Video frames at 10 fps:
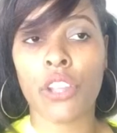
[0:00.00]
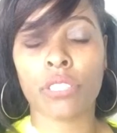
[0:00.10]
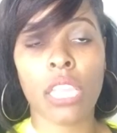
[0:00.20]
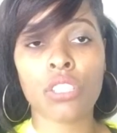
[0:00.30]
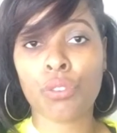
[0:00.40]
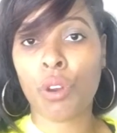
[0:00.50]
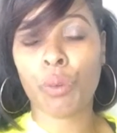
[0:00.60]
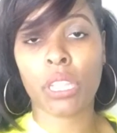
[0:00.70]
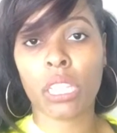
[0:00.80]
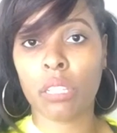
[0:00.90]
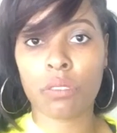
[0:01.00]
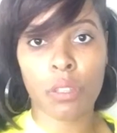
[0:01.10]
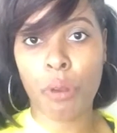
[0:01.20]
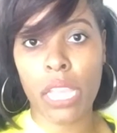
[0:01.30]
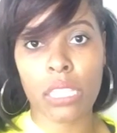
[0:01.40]
they just going ridiculous with
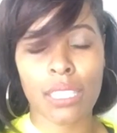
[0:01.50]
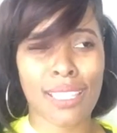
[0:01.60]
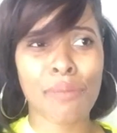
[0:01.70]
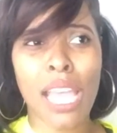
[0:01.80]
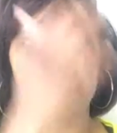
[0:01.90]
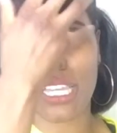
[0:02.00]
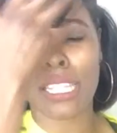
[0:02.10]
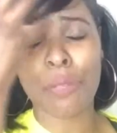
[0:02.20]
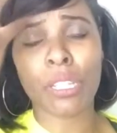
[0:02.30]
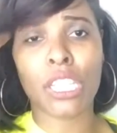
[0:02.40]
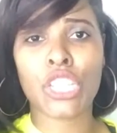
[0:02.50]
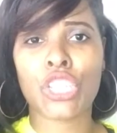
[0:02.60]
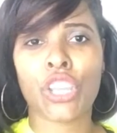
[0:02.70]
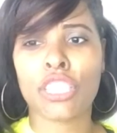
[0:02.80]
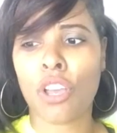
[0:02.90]
the prices. Sometimes a deep
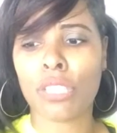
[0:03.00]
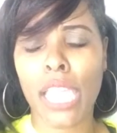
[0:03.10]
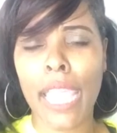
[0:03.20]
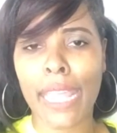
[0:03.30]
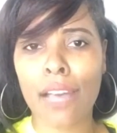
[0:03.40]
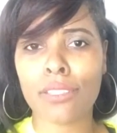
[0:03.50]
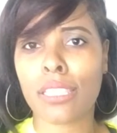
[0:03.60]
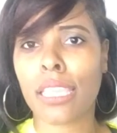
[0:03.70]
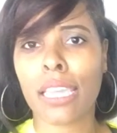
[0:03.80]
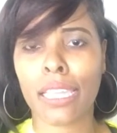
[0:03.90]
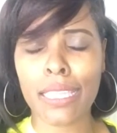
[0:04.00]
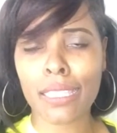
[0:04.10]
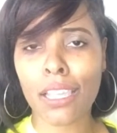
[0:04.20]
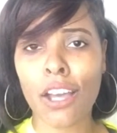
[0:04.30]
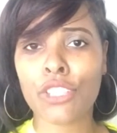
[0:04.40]
conditioner is only 8 ounces. It could
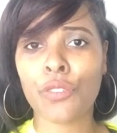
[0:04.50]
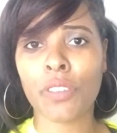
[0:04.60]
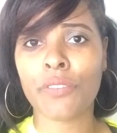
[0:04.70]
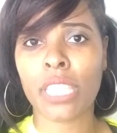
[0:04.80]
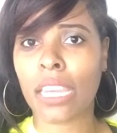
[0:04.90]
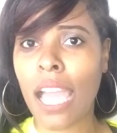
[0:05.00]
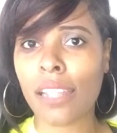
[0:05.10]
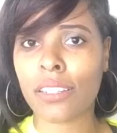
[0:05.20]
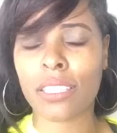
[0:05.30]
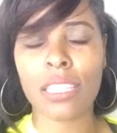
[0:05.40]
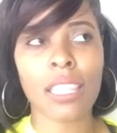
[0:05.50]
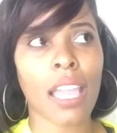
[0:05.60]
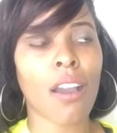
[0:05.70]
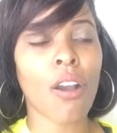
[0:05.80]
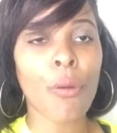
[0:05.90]
easily cost you $15, and it's
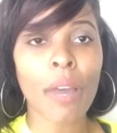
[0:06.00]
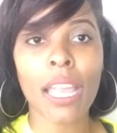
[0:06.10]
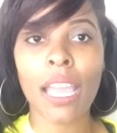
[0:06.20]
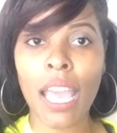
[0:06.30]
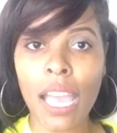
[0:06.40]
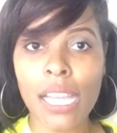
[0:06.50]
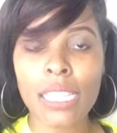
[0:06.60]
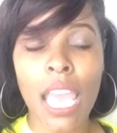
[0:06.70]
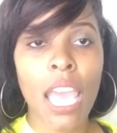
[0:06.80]
like, oh my gosh,